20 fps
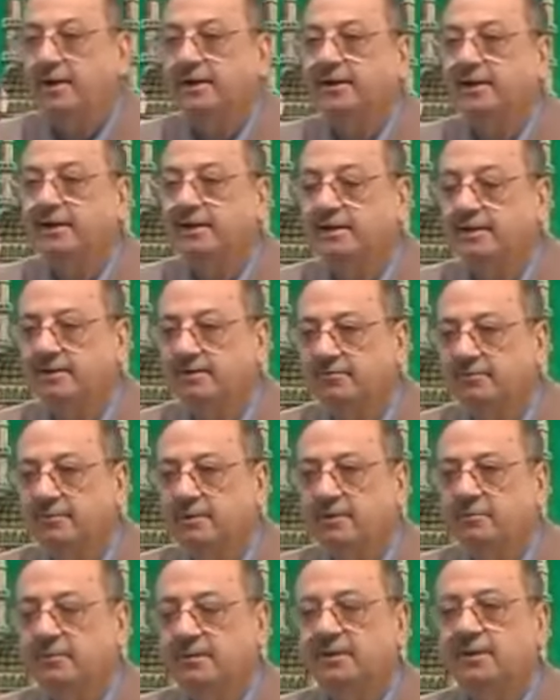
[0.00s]
yali.
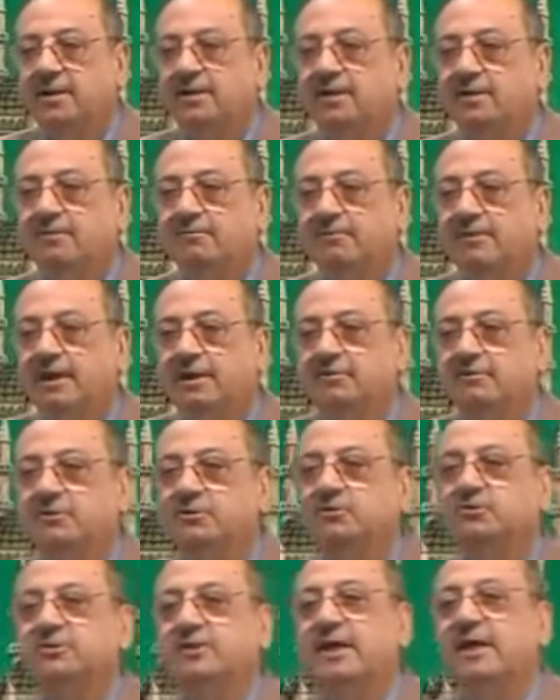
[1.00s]
Brother, wherever you
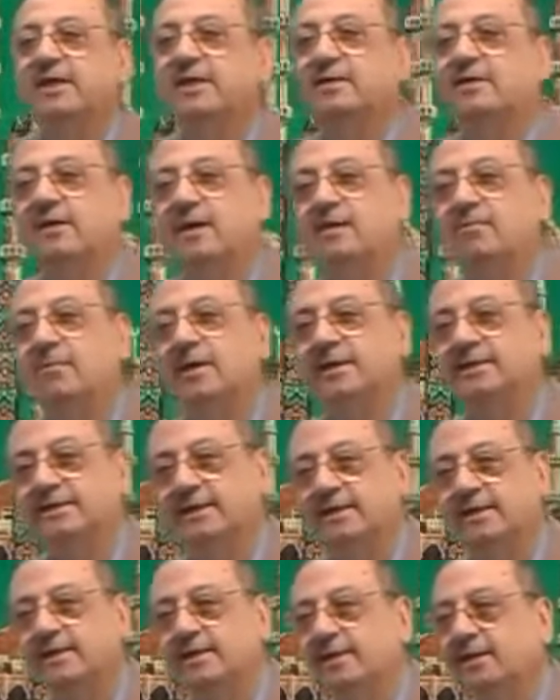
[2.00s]
say Ikrama
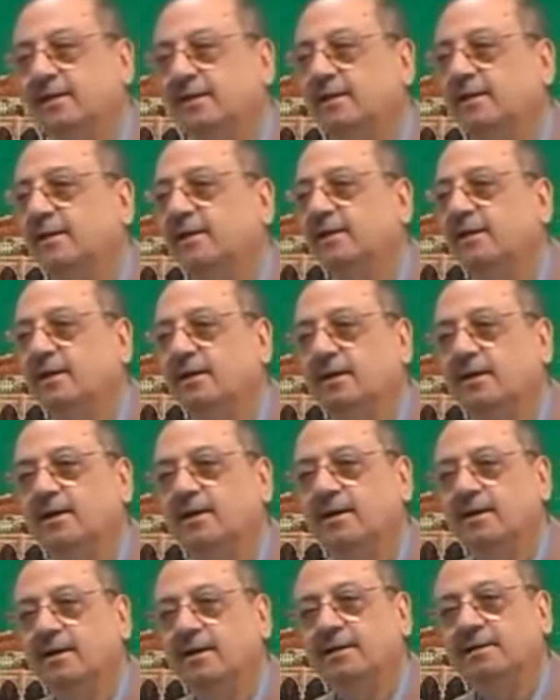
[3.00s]
yali,
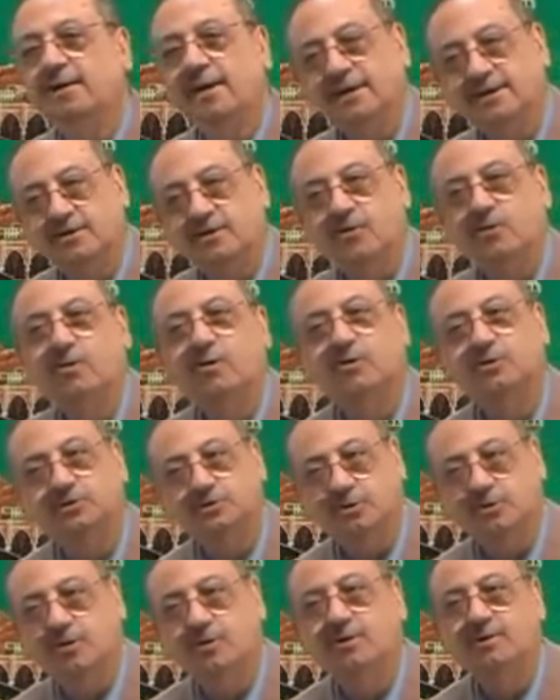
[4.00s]
write down
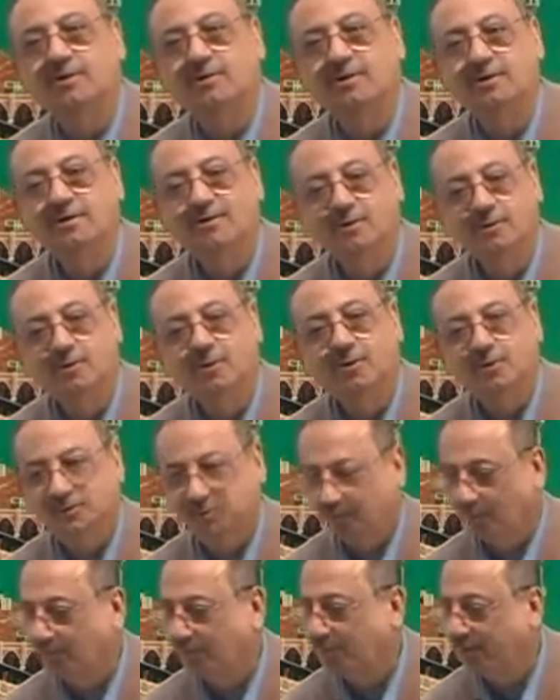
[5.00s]
also
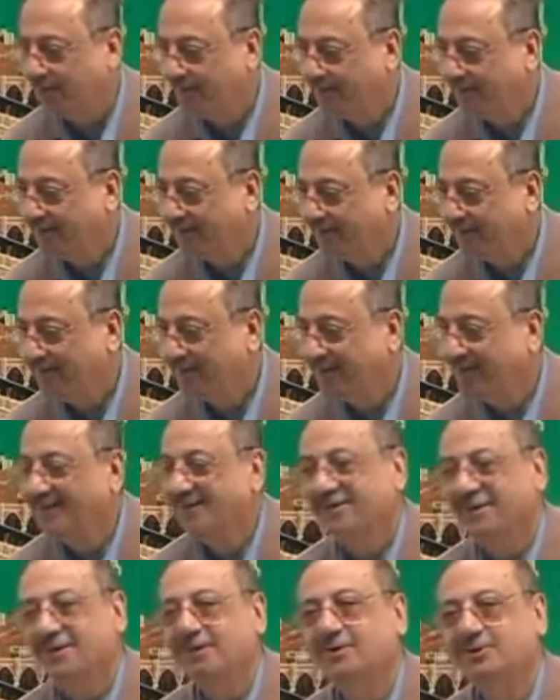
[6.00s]
Uktub.
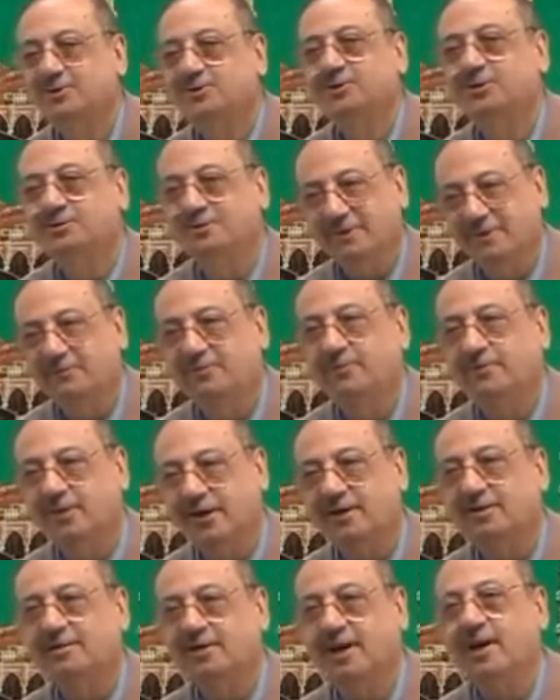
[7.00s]
You should, if you get
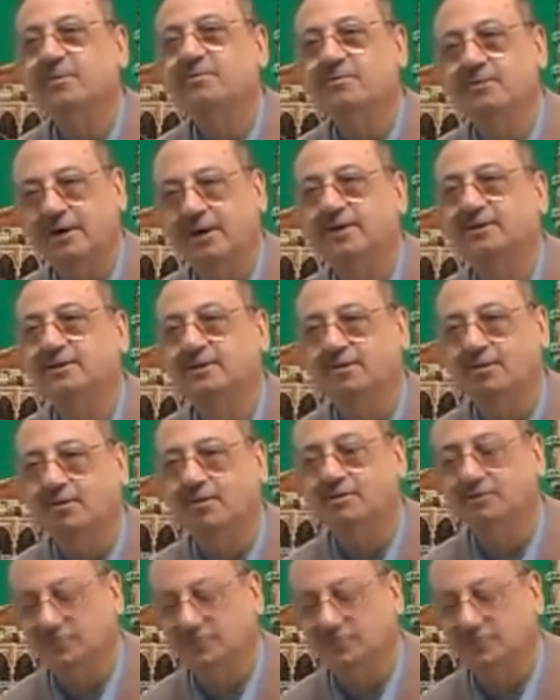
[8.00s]
time, write it also,